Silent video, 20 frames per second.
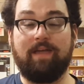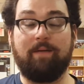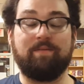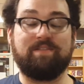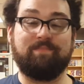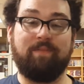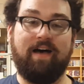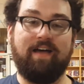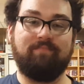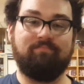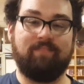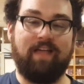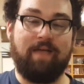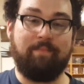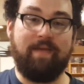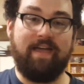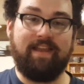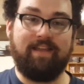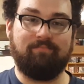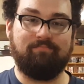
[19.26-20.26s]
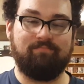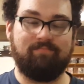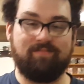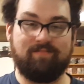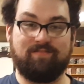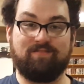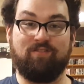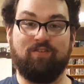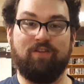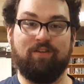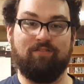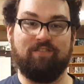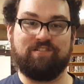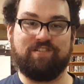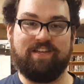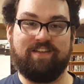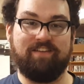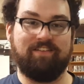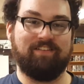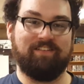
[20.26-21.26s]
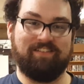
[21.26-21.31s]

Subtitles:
Yep, it's mine. I made it. Screw you, Richie.